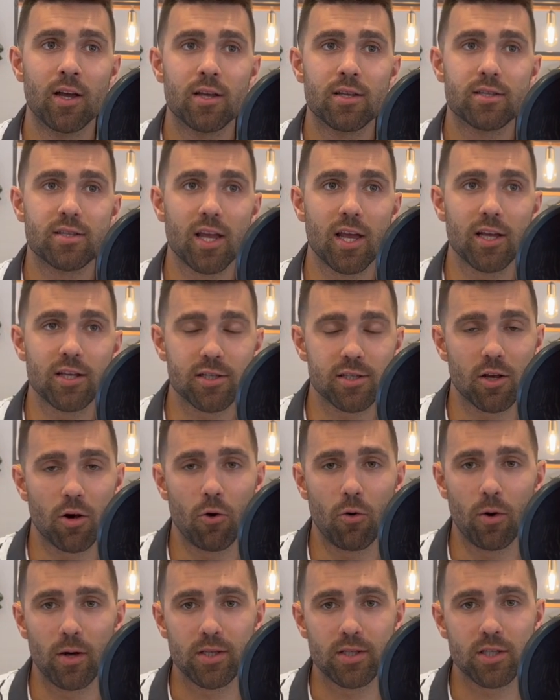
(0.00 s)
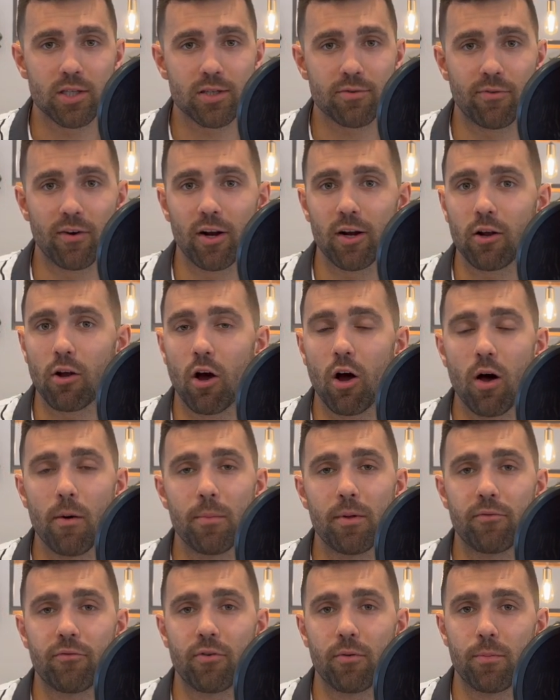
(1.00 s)
saying so, it's just very
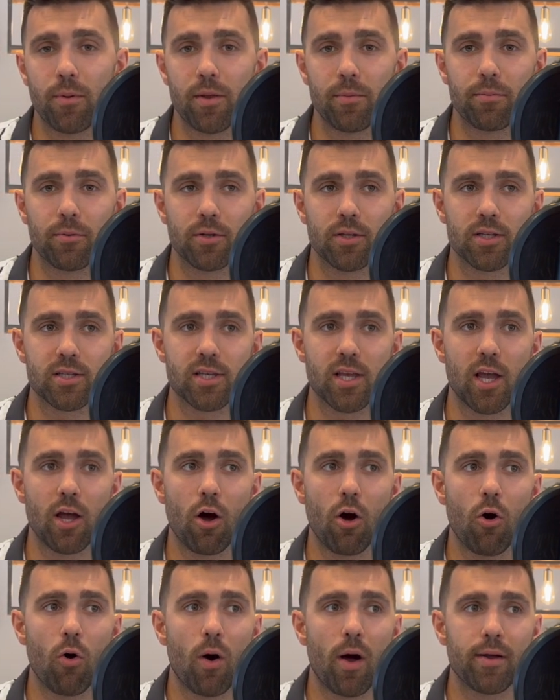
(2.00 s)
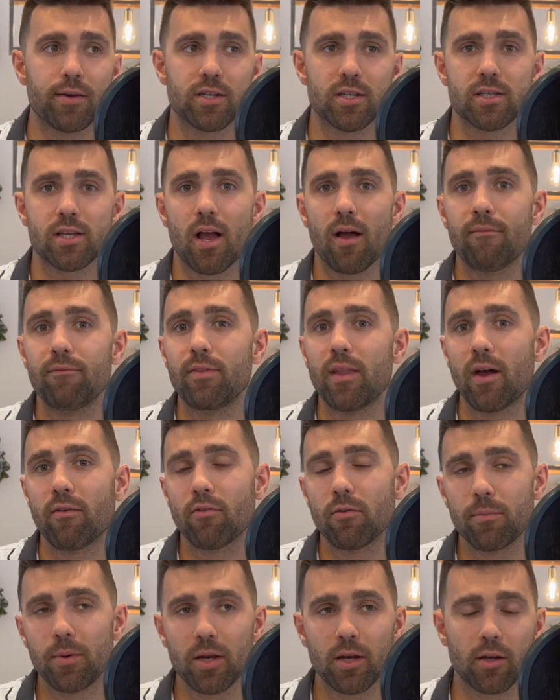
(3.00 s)
common for people to say, "Oh, I just I've
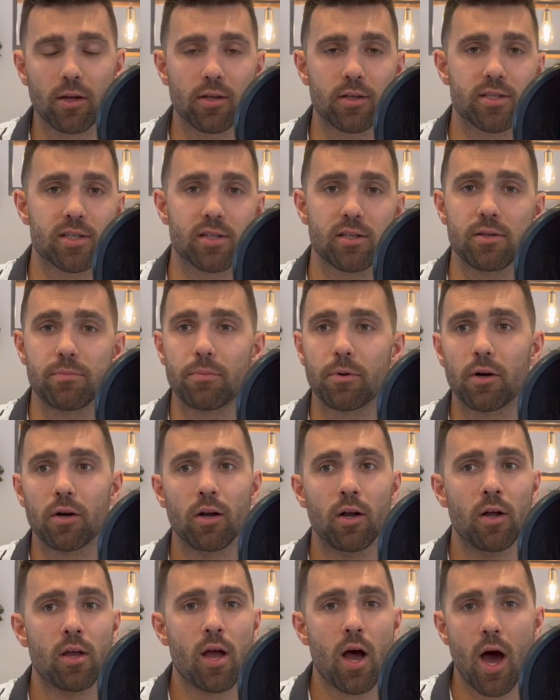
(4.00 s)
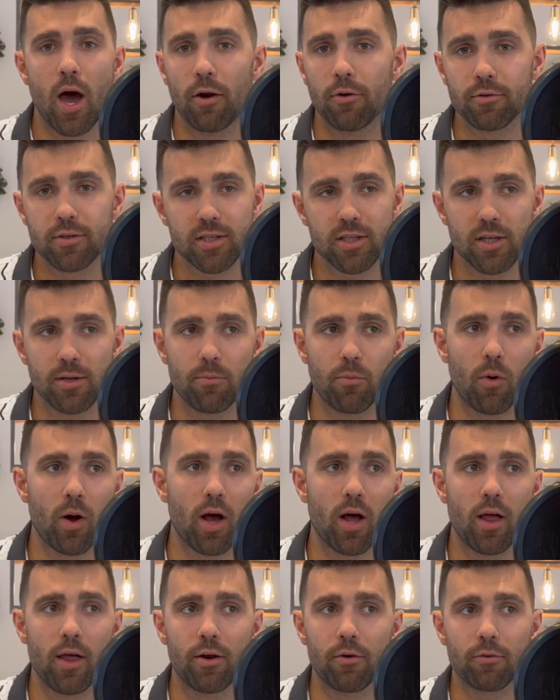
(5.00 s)
never been a good sleeper. I don't sleep
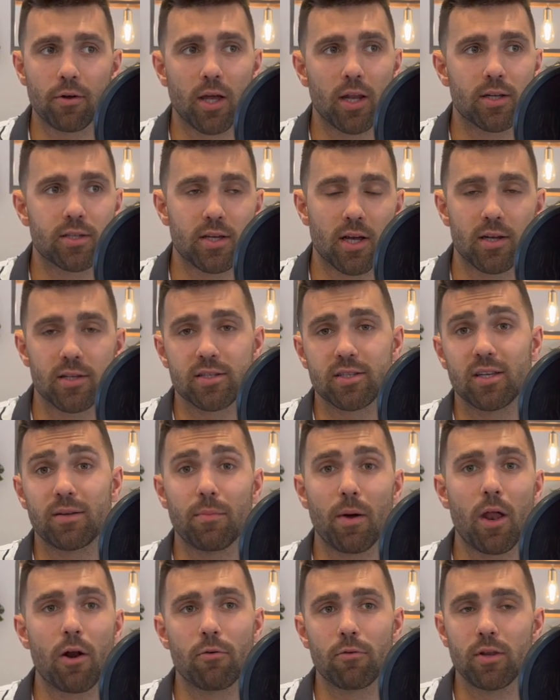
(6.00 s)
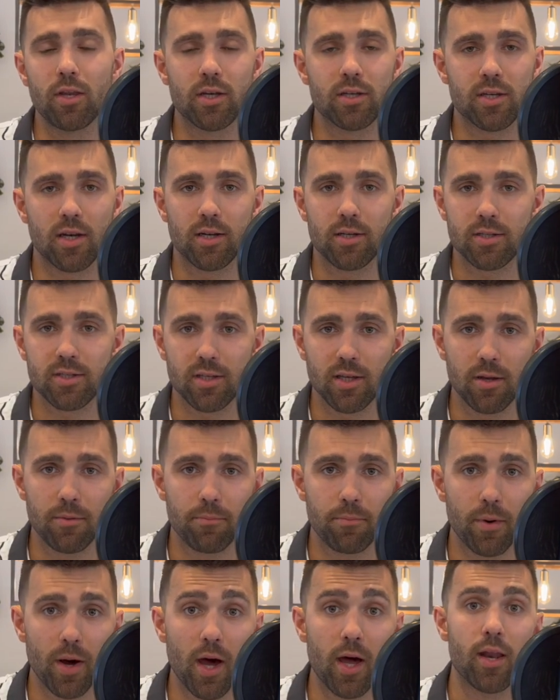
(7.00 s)
well. I don't get a ton of sleep. I don't need a ton of sleep."
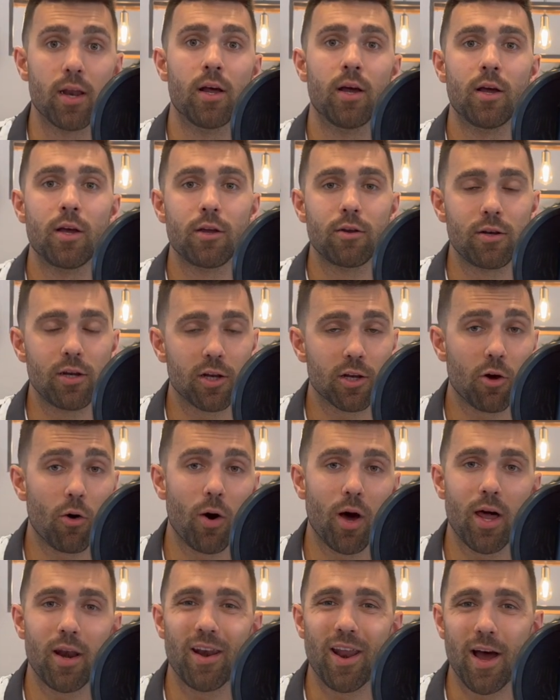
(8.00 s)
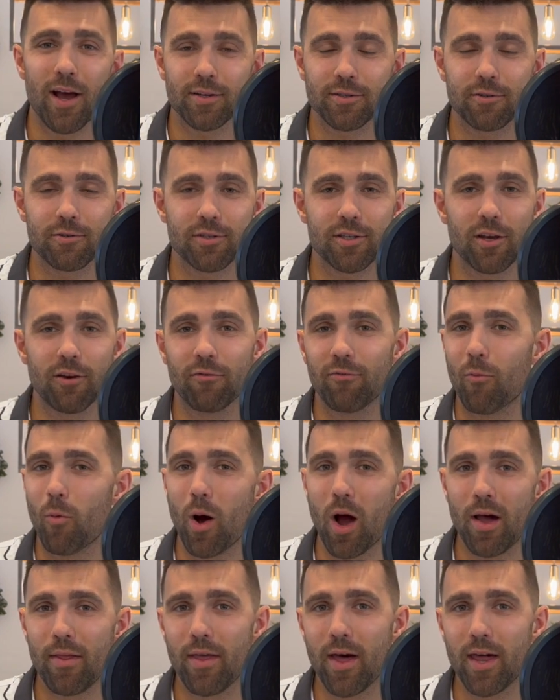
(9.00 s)
But you need to go ahead and ask yourself
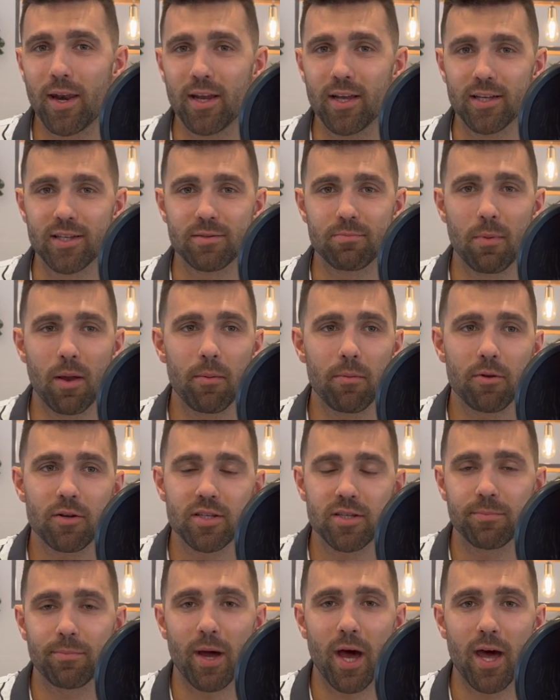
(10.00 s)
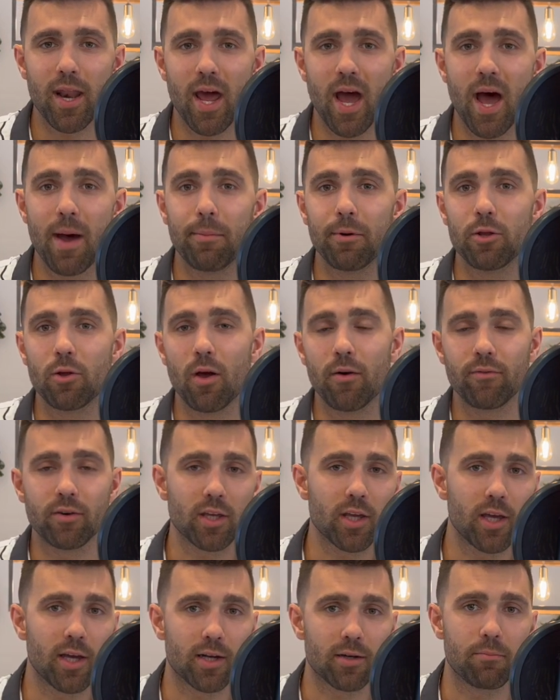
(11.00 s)
why that is. Maybe there's a bad habit you haven't
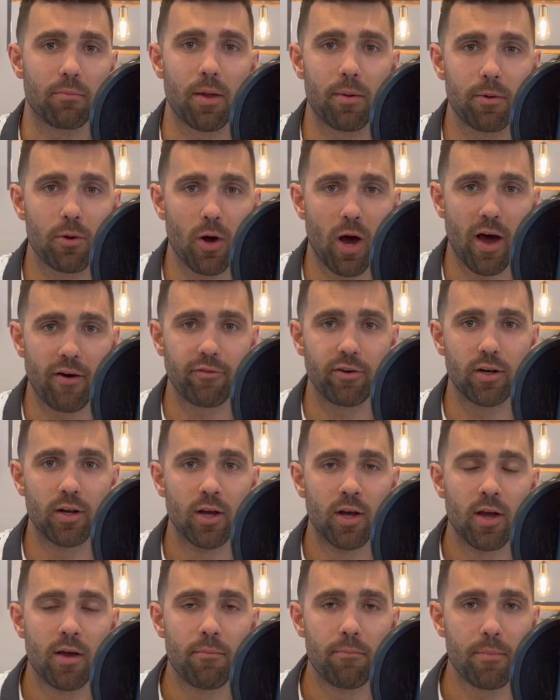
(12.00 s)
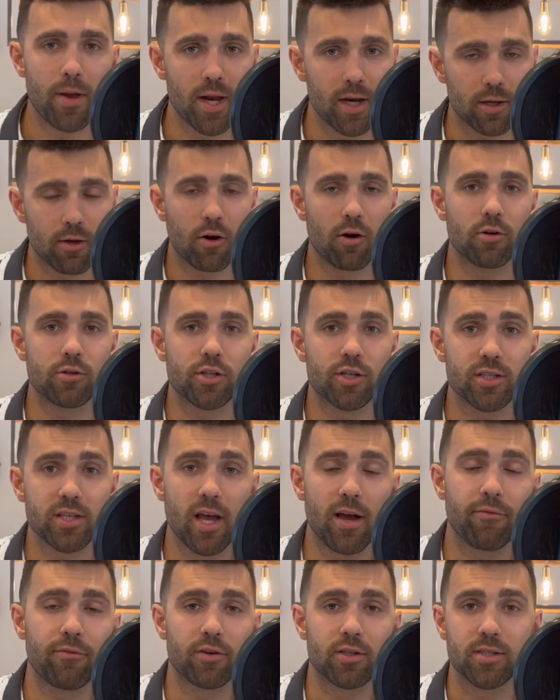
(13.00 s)
kicked. Maybe you haven't made a conscious
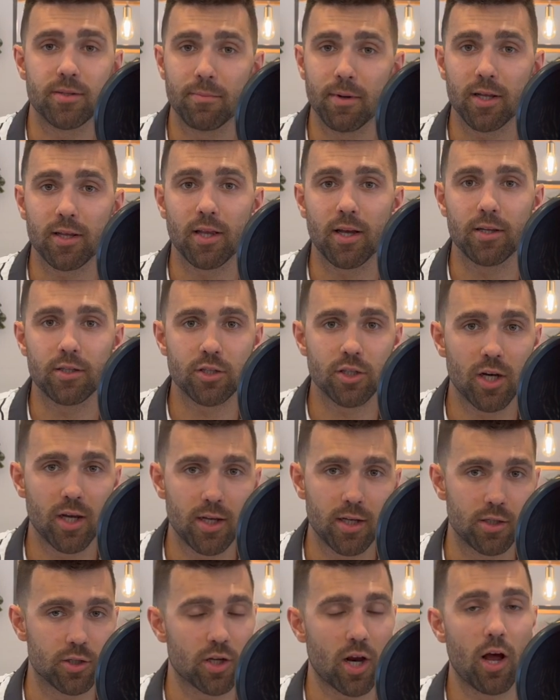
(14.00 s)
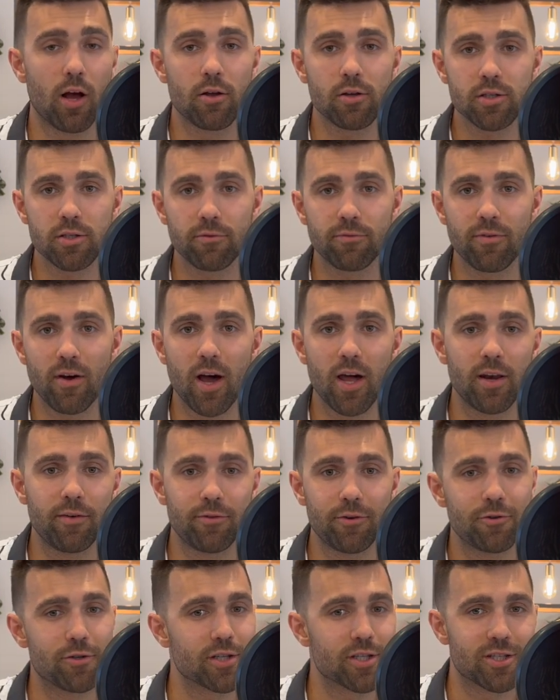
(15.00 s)
effort to make that change. I also find
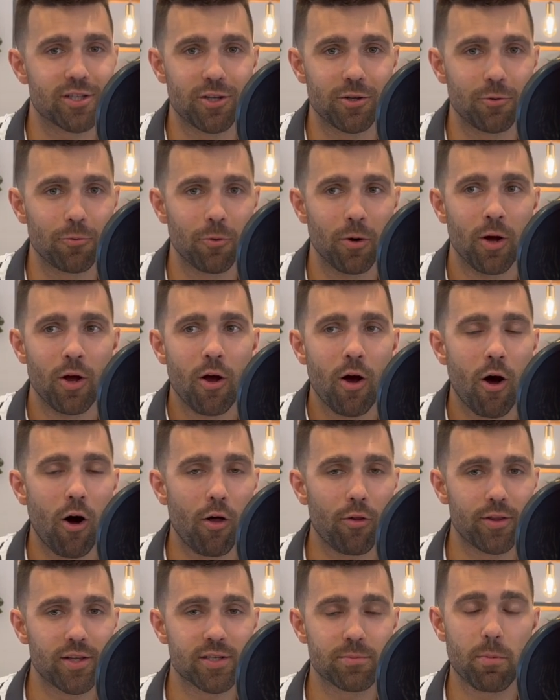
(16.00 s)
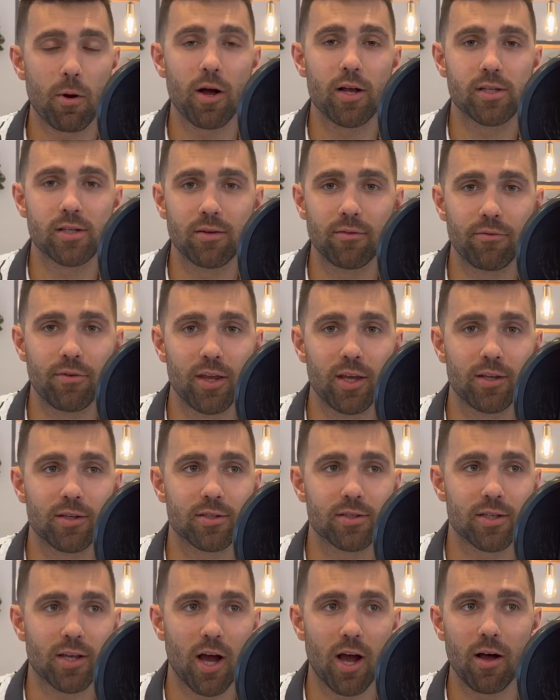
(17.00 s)
if you just do all these positive
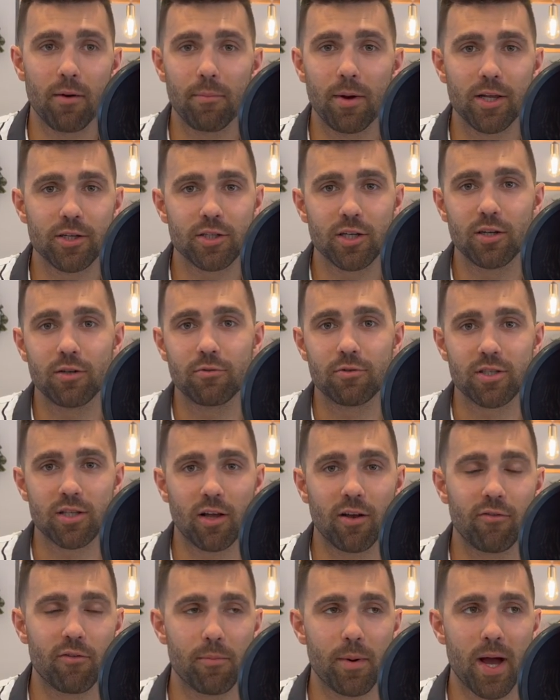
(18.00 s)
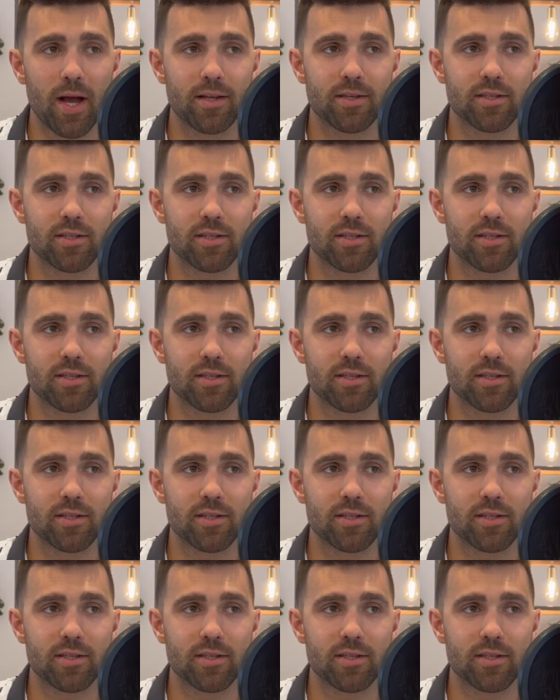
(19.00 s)
things Kyle mentioned, you still have a bad